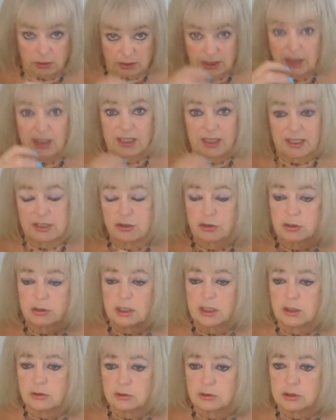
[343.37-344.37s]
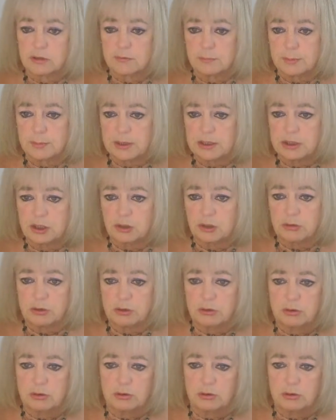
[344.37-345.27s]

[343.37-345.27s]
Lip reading: and it literally could have been you